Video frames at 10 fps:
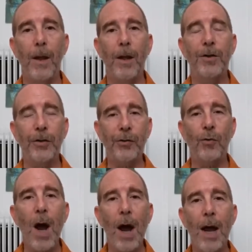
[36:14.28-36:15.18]

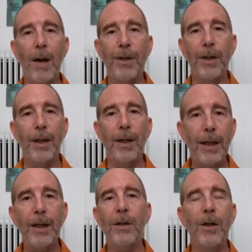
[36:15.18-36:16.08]
described
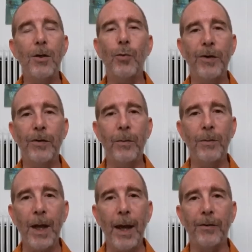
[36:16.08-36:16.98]
in these wisdom
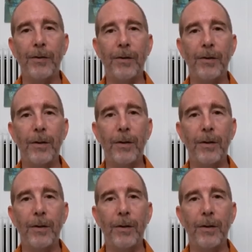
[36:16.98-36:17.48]
texts.